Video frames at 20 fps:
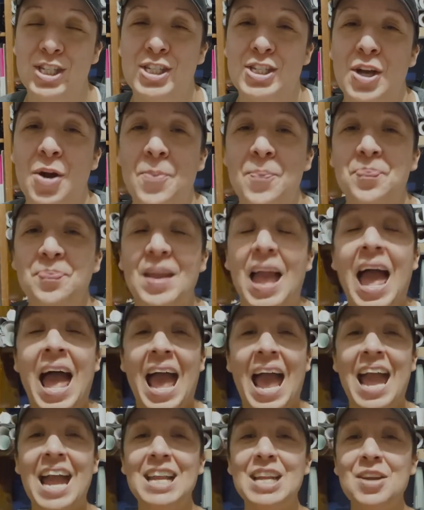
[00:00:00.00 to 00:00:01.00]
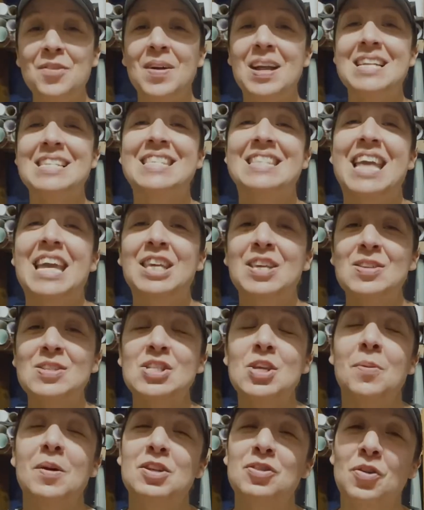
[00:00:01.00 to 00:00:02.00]
So anyways, thank you
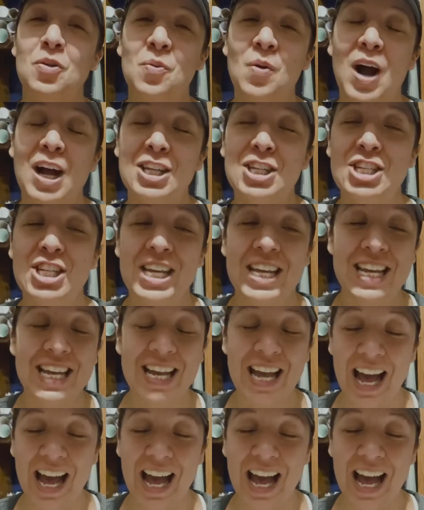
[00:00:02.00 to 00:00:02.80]
so much for watching.